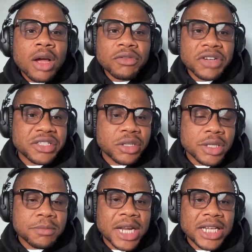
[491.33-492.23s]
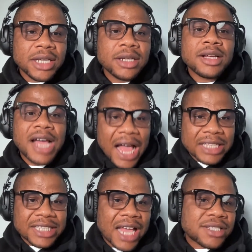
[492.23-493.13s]
raise those money.
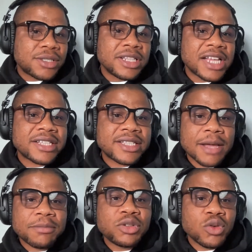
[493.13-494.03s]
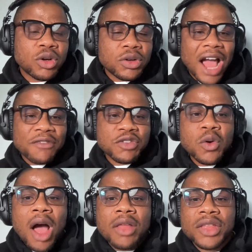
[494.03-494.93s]
And that's the next step. You're going to have to go
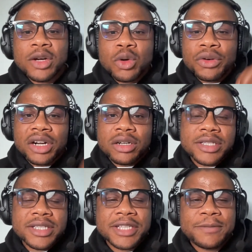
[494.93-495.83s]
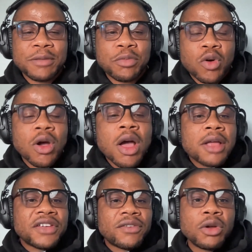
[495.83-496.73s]
out there, go recruit these people,
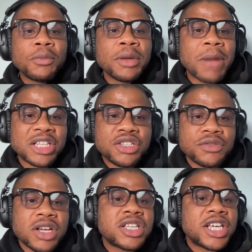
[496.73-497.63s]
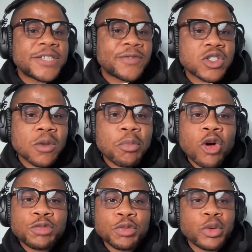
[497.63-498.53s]
develop the materials, case for
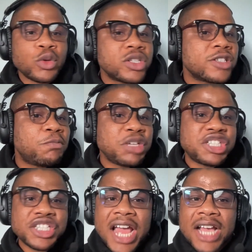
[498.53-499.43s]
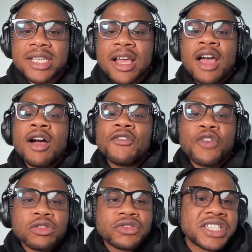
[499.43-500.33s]
support proposals, pitch decks,
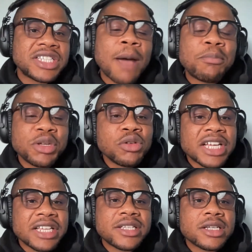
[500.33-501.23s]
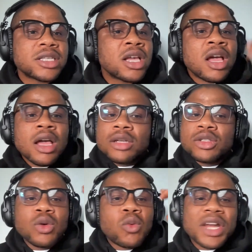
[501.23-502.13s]
fundraising appeal letters,
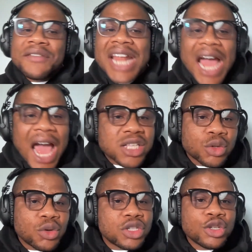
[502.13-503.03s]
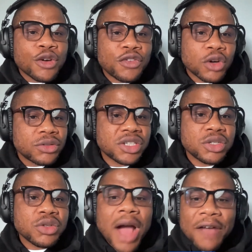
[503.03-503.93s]
whatever that has to go into your fundraising,
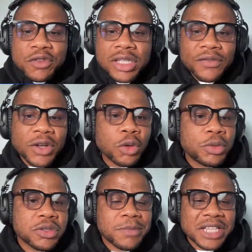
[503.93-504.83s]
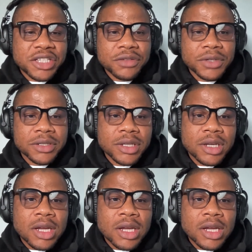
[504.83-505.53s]
you have to develop those materials.